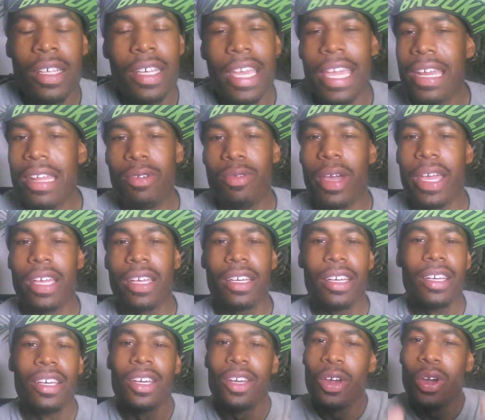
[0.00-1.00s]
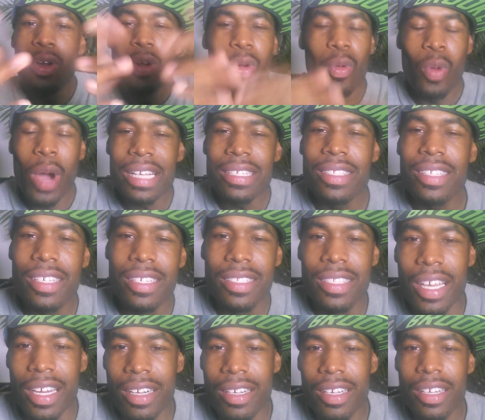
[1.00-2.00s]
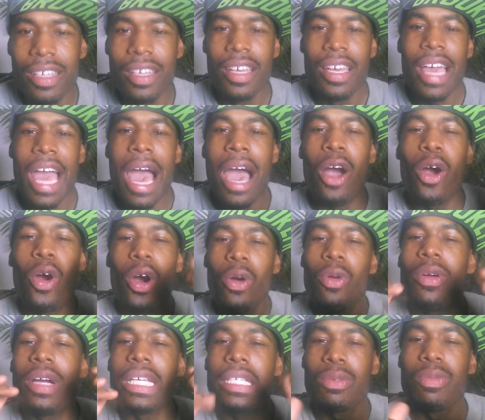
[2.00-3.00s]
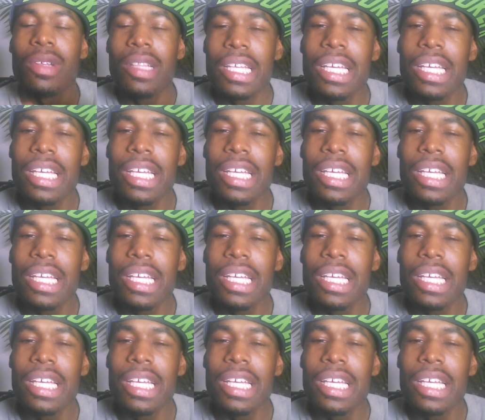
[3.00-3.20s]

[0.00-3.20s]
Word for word: Anyway, watch this dunk. I always will